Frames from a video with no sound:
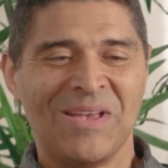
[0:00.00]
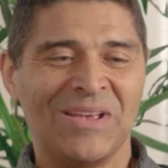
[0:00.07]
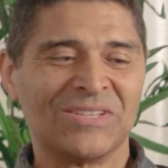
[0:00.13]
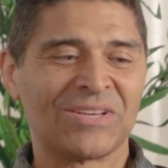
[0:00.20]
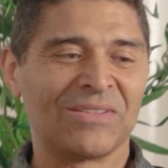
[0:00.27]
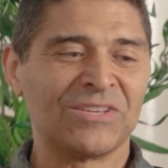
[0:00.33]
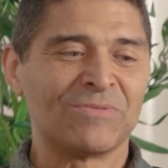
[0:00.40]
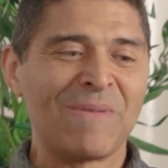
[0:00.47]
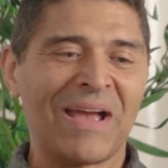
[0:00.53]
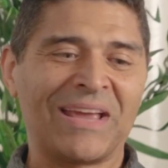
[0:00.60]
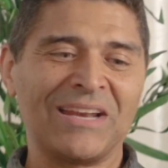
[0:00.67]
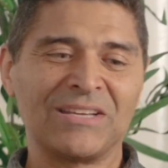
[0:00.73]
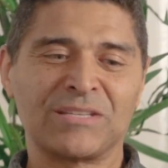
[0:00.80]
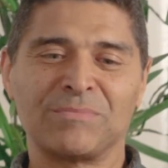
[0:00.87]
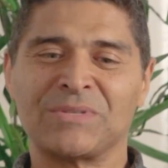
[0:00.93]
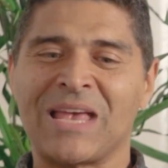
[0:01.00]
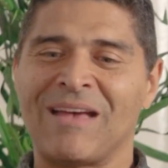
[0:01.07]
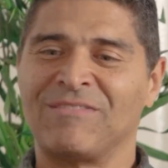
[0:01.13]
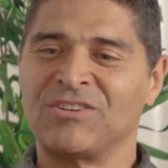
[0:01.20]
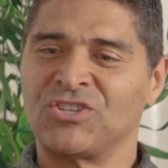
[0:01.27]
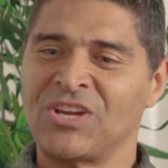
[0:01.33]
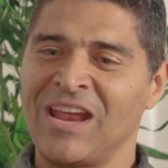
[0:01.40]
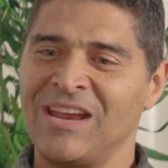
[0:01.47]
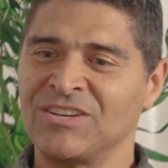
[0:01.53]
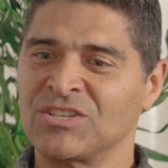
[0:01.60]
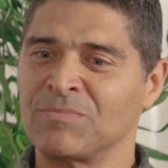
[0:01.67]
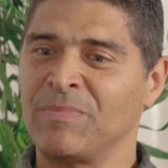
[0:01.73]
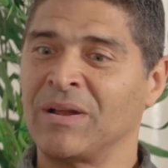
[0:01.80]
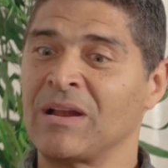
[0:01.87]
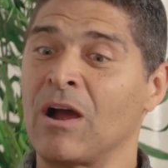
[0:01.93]
So these mechanisms haven't
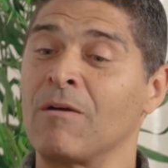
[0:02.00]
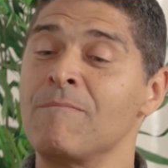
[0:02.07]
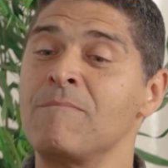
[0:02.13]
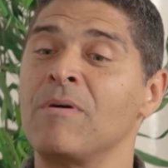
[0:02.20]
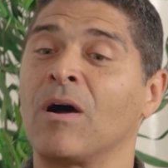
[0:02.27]
changed, but our,